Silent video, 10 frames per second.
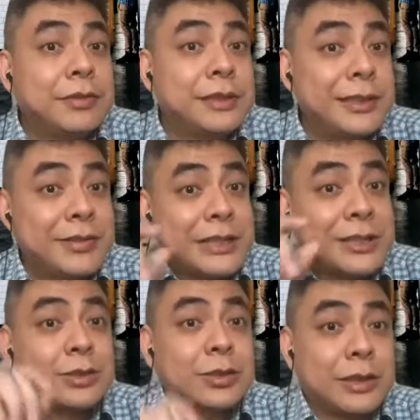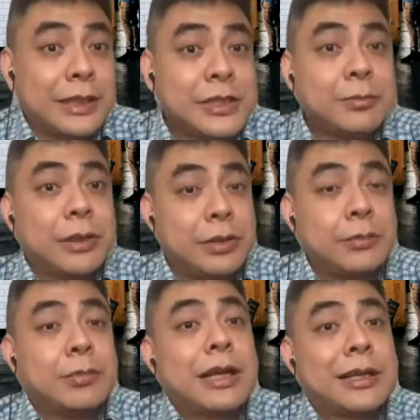if there's no connection between
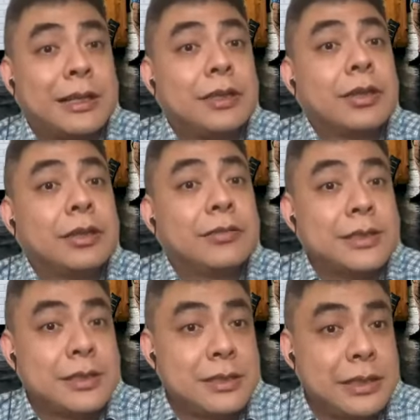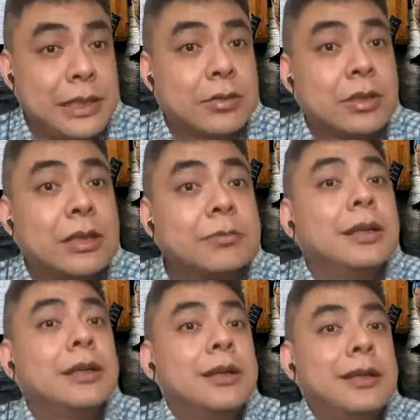the marketing dollar versus the outcome,
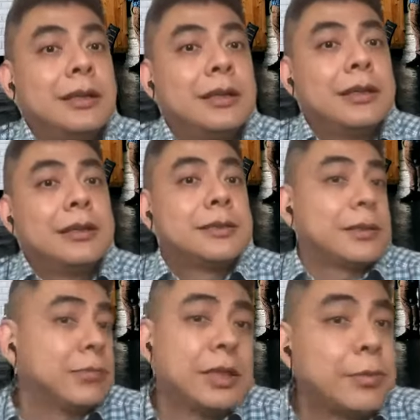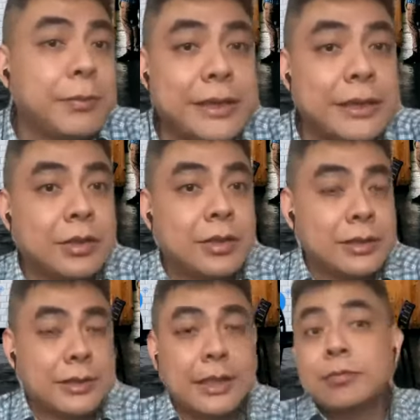someone might make a call and
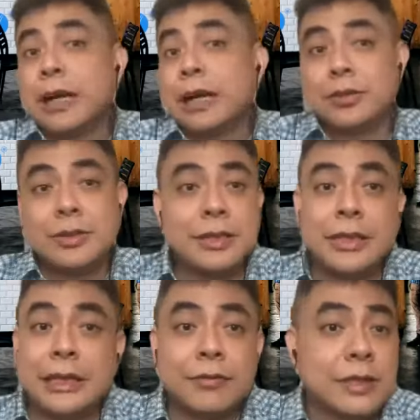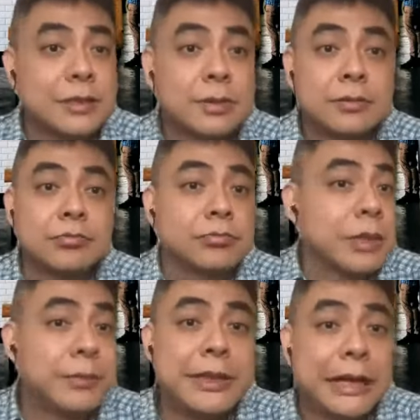say, hey, I don't see that investment.
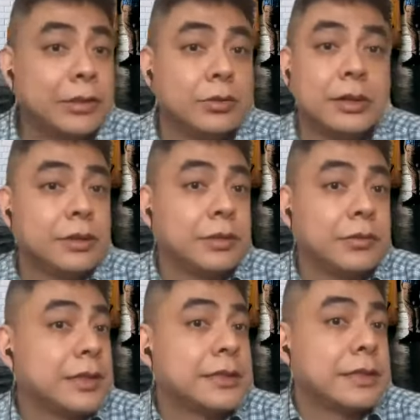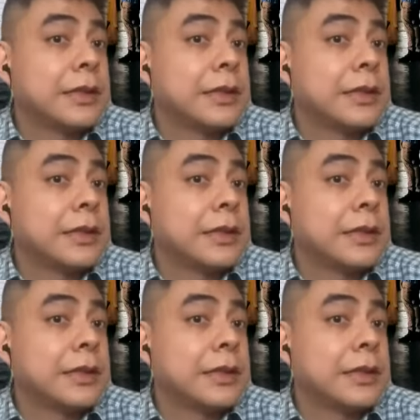Maybe I don't need to invest in that